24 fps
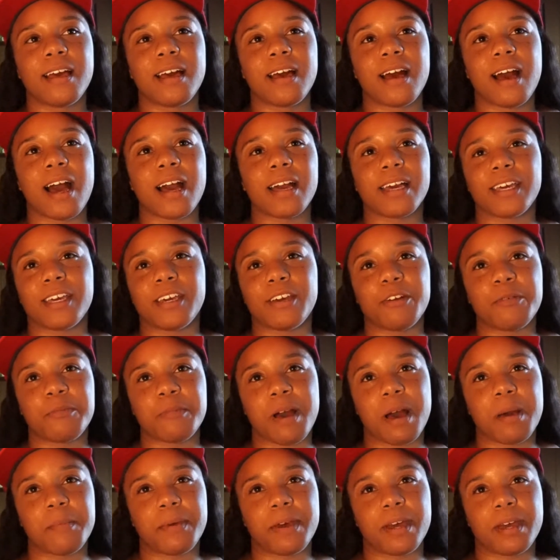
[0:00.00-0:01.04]
I killed
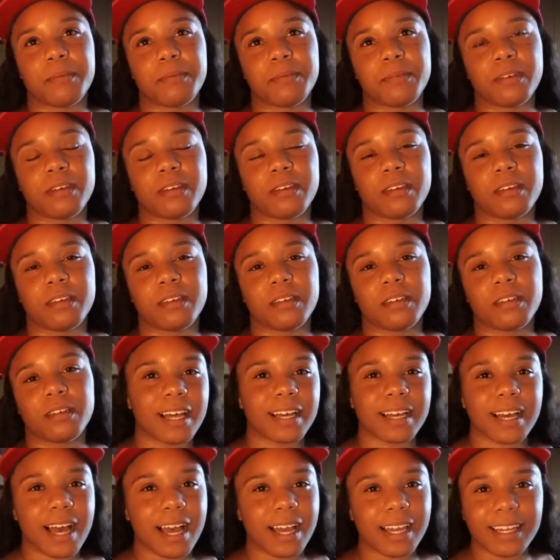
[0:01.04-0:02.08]
my baby, and
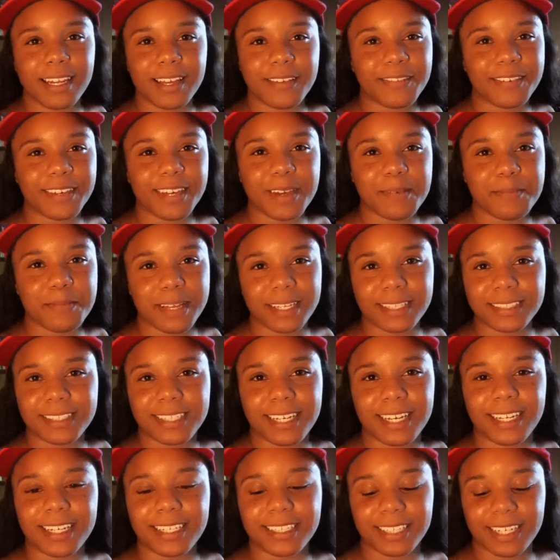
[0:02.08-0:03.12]
like, I ain't never give my
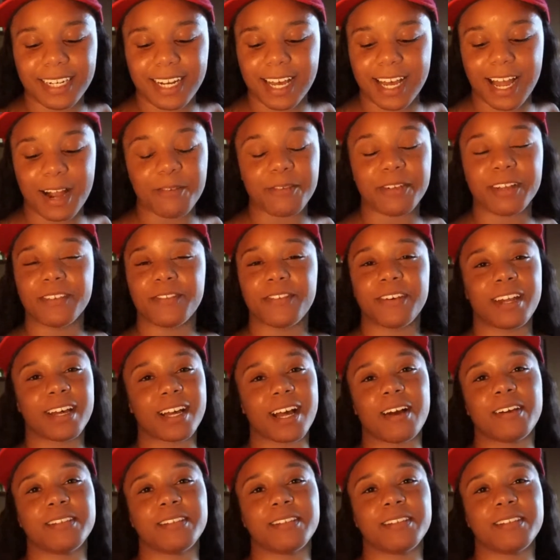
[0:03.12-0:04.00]
son a chance. Like, I really feel like I